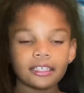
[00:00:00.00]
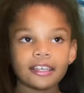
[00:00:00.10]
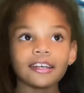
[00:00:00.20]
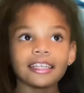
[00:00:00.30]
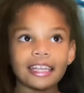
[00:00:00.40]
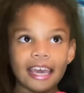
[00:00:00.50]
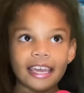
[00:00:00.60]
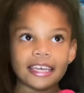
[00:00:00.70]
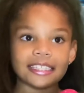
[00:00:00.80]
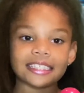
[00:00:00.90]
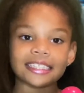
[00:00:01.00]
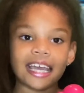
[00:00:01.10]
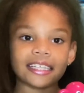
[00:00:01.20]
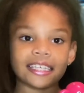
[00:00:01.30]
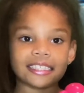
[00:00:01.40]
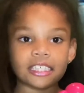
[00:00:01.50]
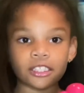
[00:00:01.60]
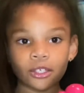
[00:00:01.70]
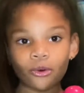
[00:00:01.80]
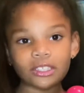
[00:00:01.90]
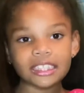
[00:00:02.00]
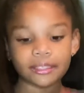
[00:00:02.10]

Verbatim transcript: could lay inside the tentacles.